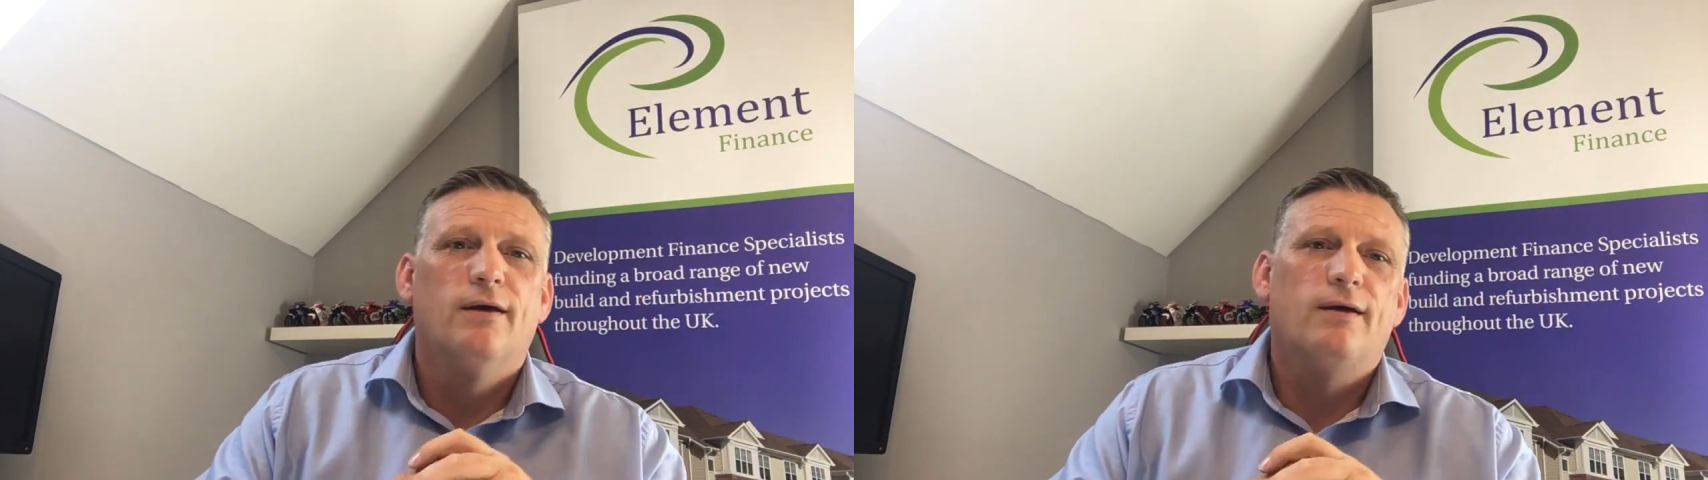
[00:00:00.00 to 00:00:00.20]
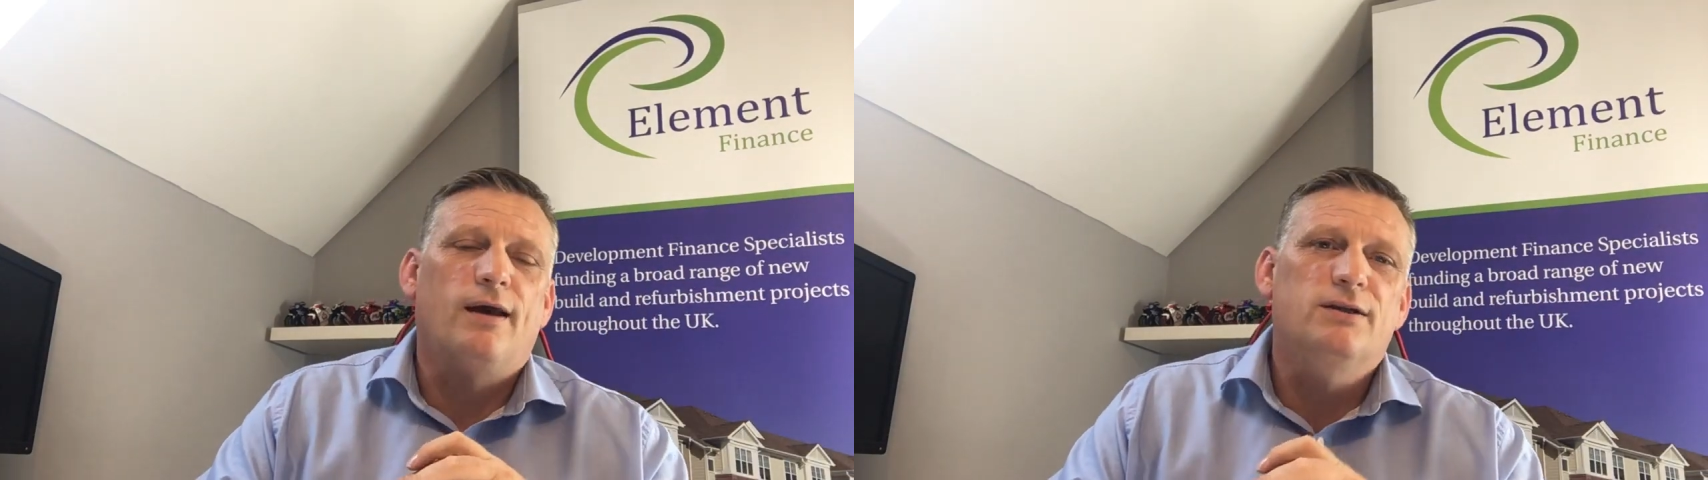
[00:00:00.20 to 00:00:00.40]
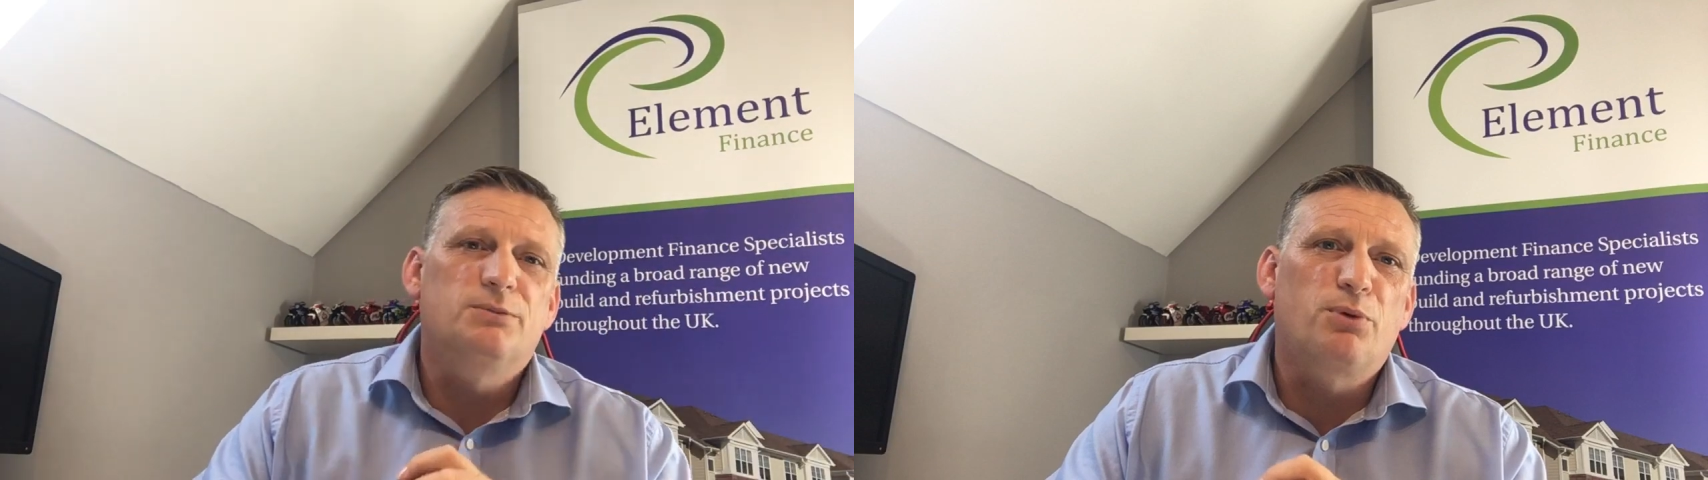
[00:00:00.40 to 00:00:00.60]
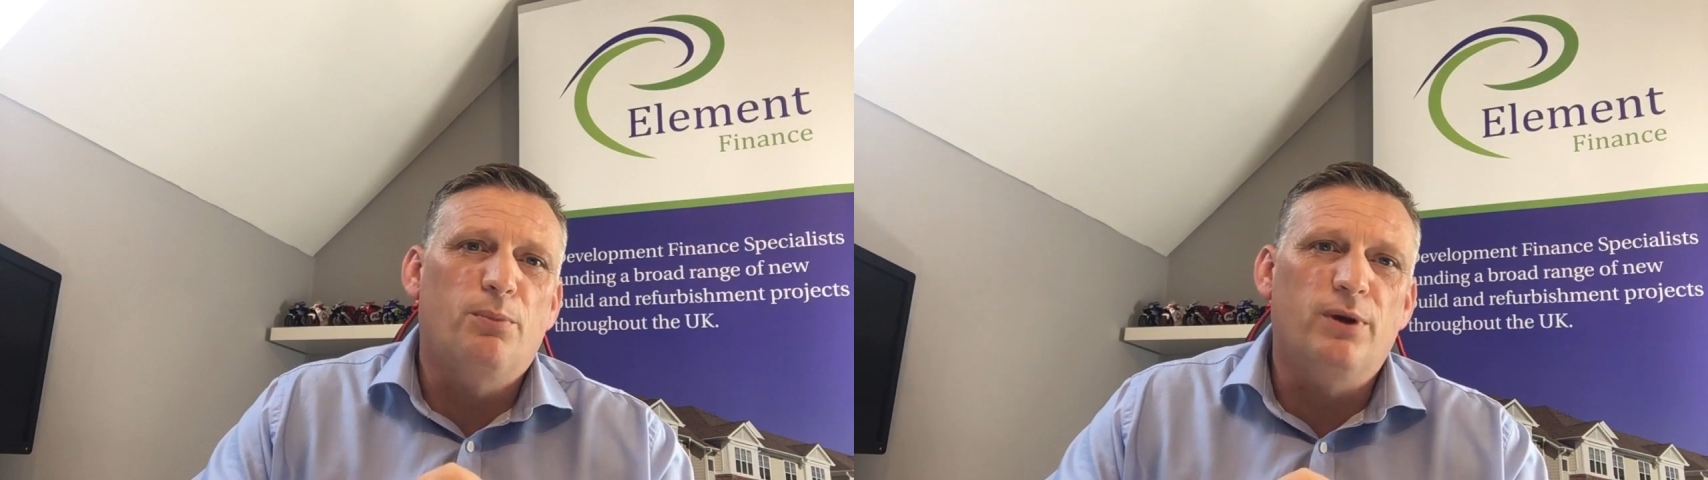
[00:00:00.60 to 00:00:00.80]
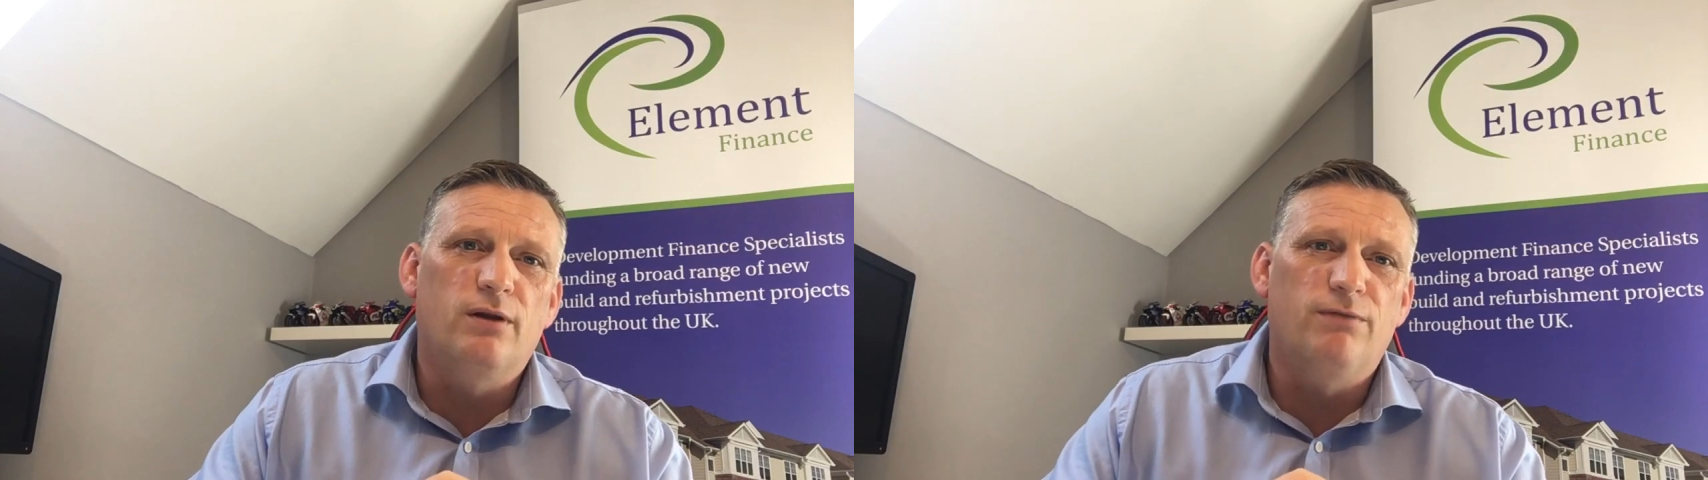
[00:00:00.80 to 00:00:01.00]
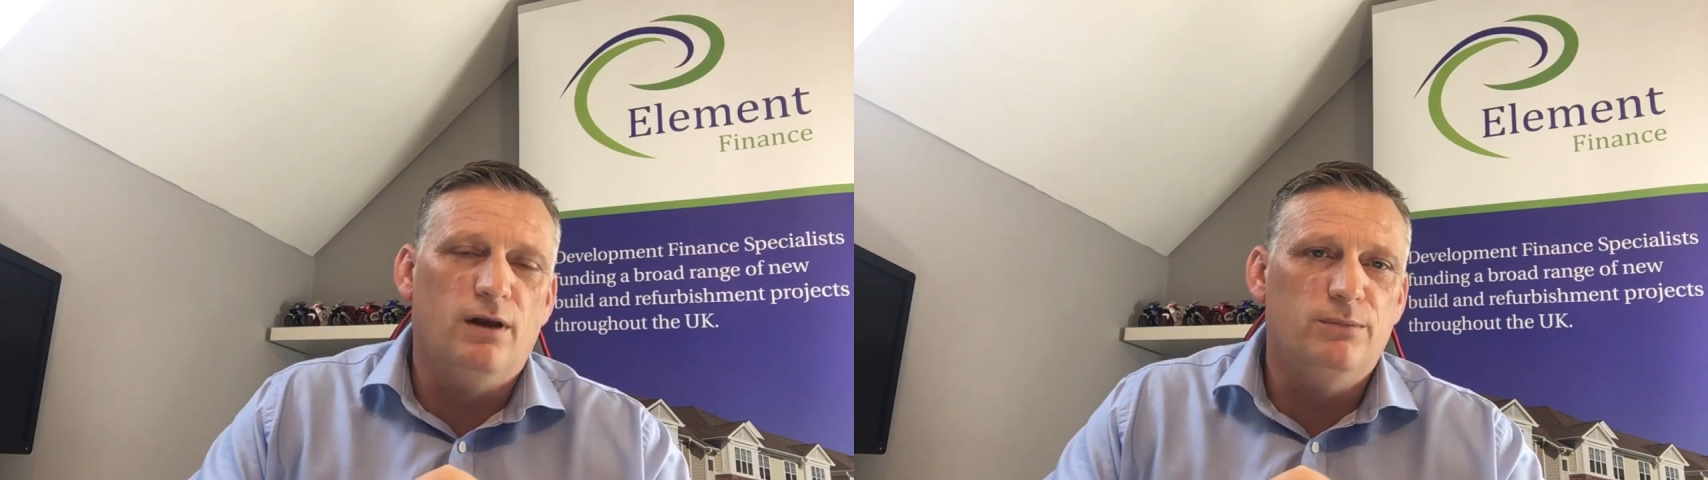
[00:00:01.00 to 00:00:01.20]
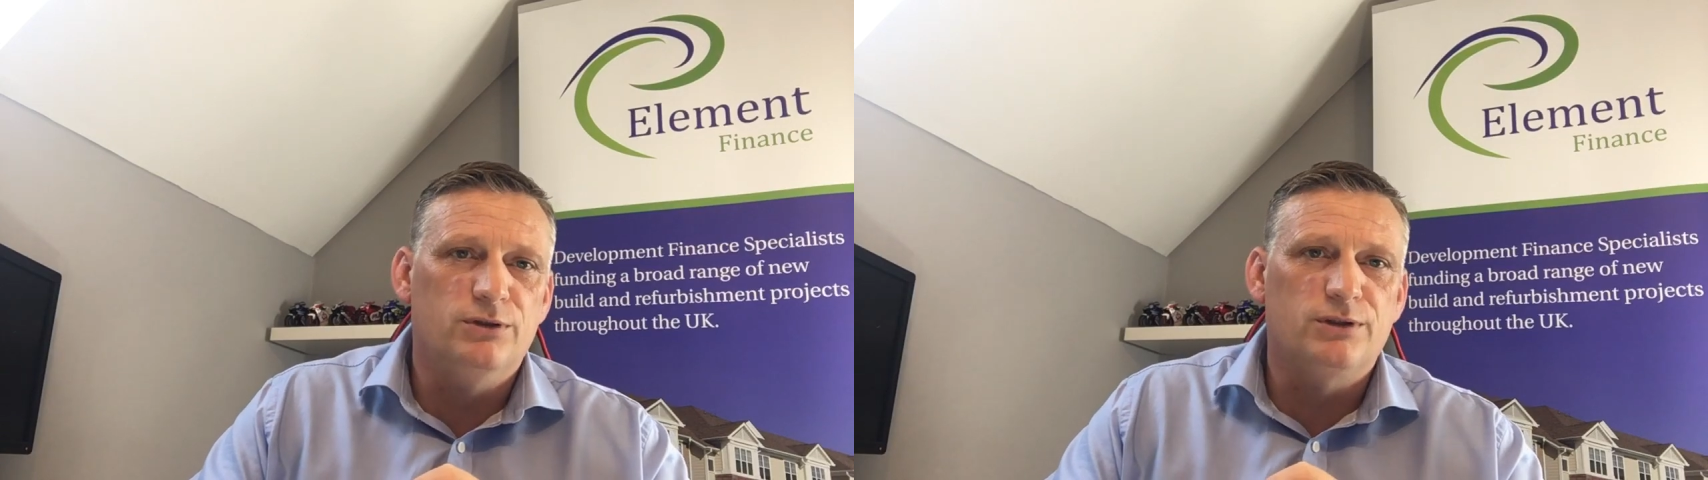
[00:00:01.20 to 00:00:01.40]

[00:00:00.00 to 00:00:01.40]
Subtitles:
getting into property development.